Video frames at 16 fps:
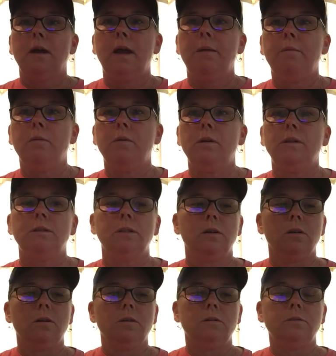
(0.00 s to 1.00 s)
Hi boys and
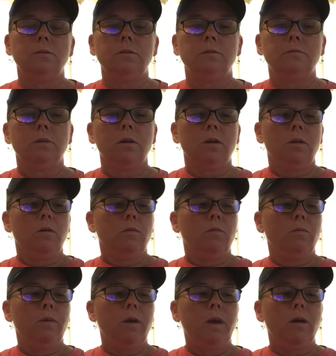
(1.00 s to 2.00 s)
girls.
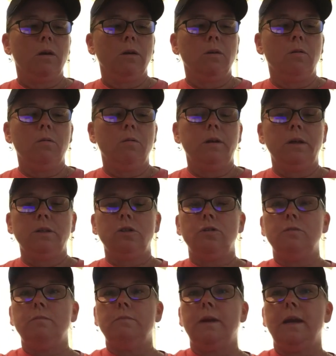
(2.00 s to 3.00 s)
We are going
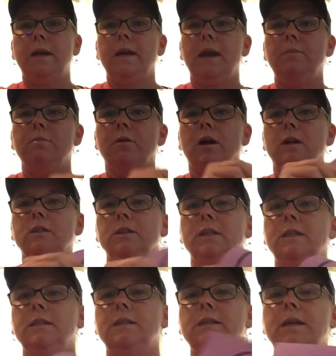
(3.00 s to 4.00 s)
to make a
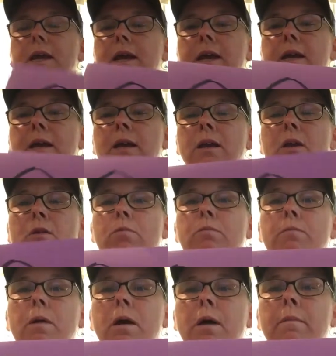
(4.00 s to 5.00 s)
project today
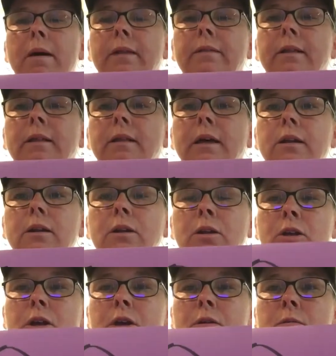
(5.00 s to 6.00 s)
about the letter
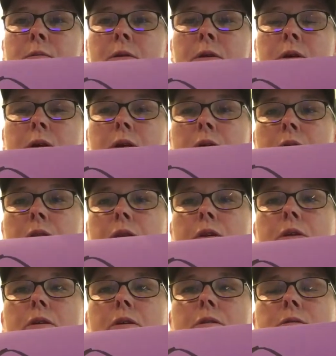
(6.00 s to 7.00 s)
Q. The
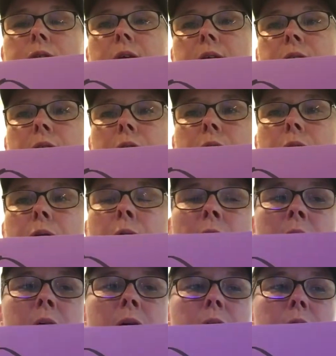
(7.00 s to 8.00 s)
Q says
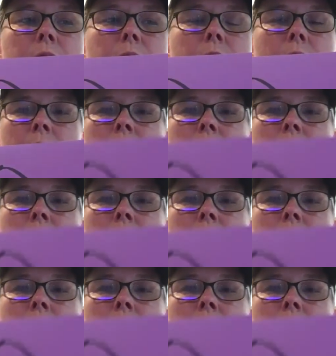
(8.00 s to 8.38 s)
qu.